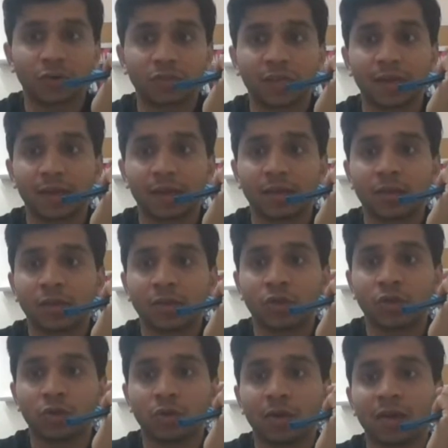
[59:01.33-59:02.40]
trying to say
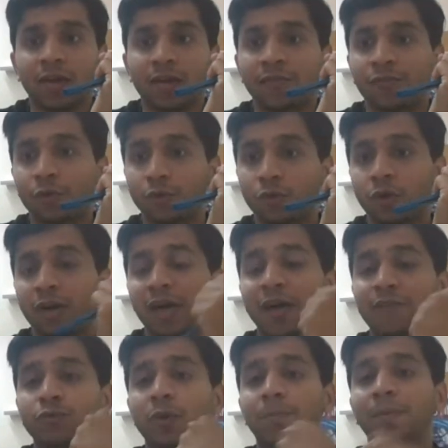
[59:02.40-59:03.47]
you, if you do not
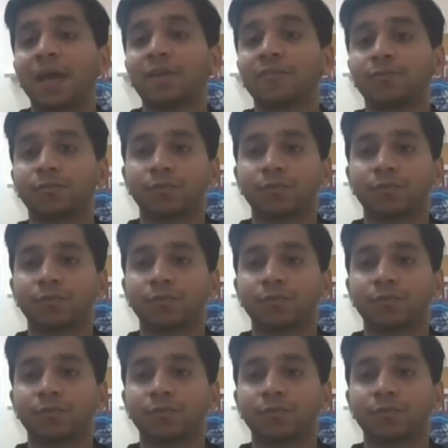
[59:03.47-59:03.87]
have to apply